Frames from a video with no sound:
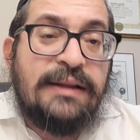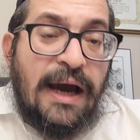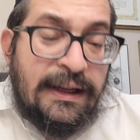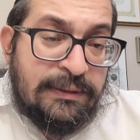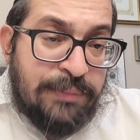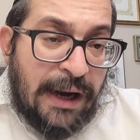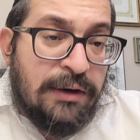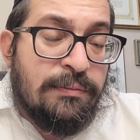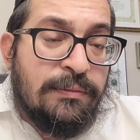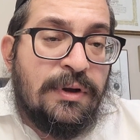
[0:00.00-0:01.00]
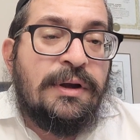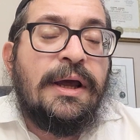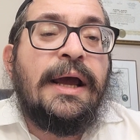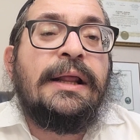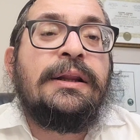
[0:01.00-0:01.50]
on the bottom,
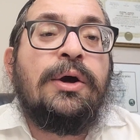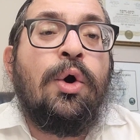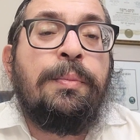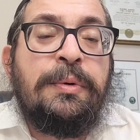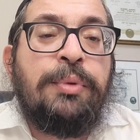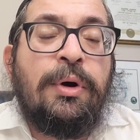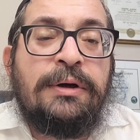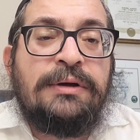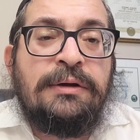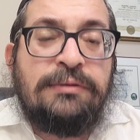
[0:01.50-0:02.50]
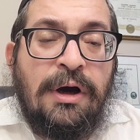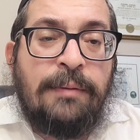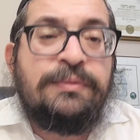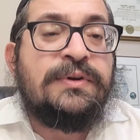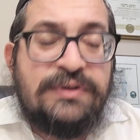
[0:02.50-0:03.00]
and the open part on
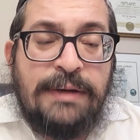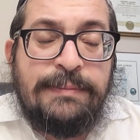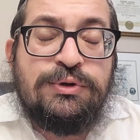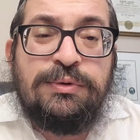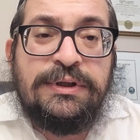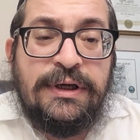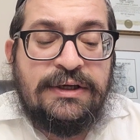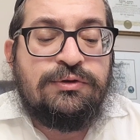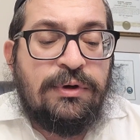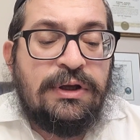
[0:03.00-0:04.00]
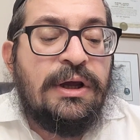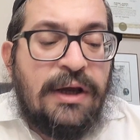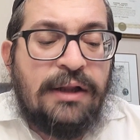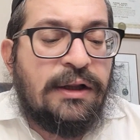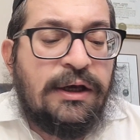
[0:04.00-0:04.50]
top. The same is with the esrog.
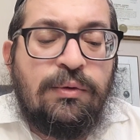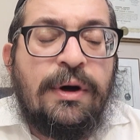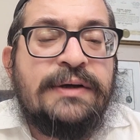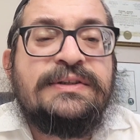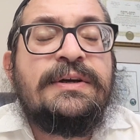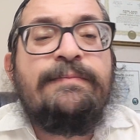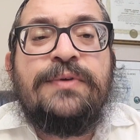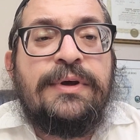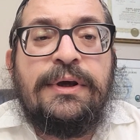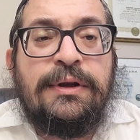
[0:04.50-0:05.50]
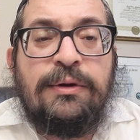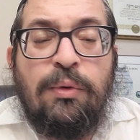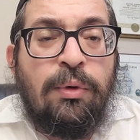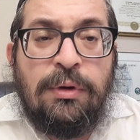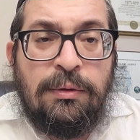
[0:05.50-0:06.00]
And likewise, in
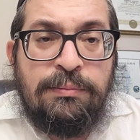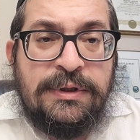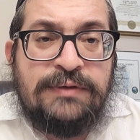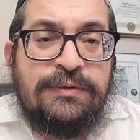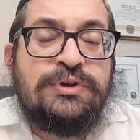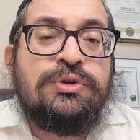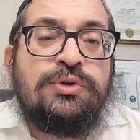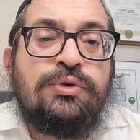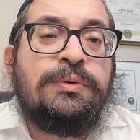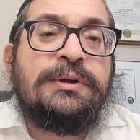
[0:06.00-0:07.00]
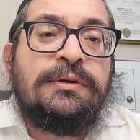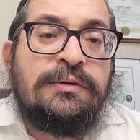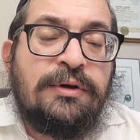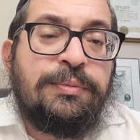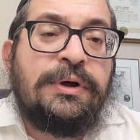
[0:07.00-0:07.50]
all mitzvahs, you do it
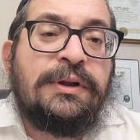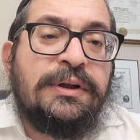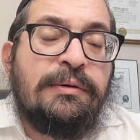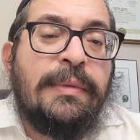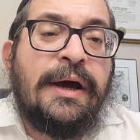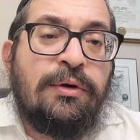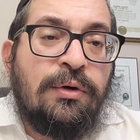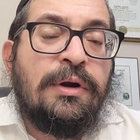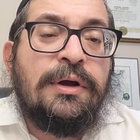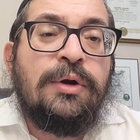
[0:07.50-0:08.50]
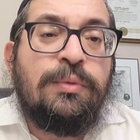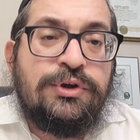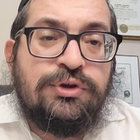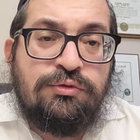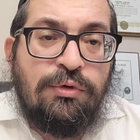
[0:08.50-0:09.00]
typically in the manner in
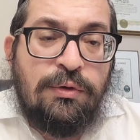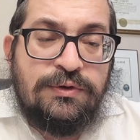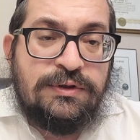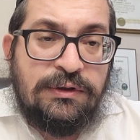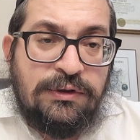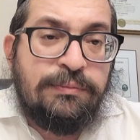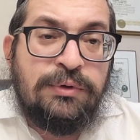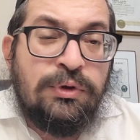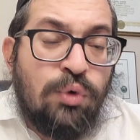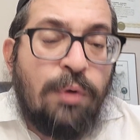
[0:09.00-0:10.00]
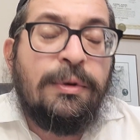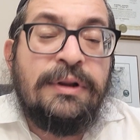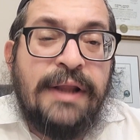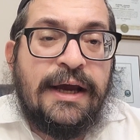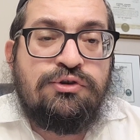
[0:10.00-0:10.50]
which it grows, the normal,
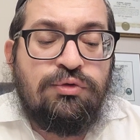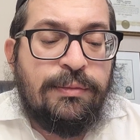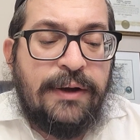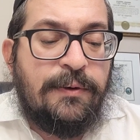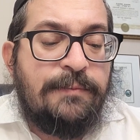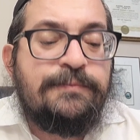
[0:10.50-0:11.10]
natural manner.